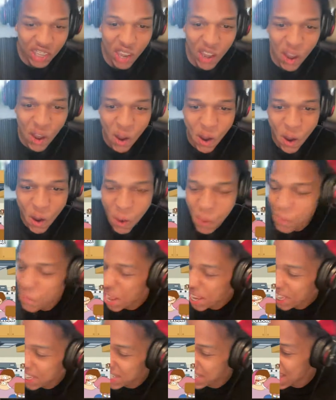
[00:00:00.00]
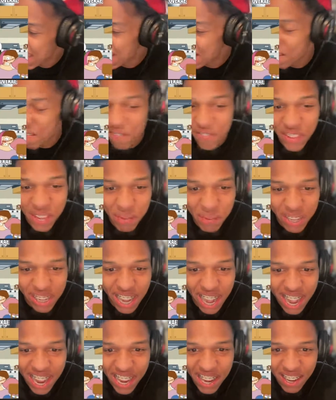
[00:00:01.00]
Yo, Megan died in Family
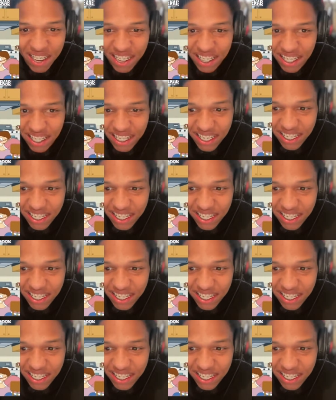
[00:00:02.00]
Guy, y'all?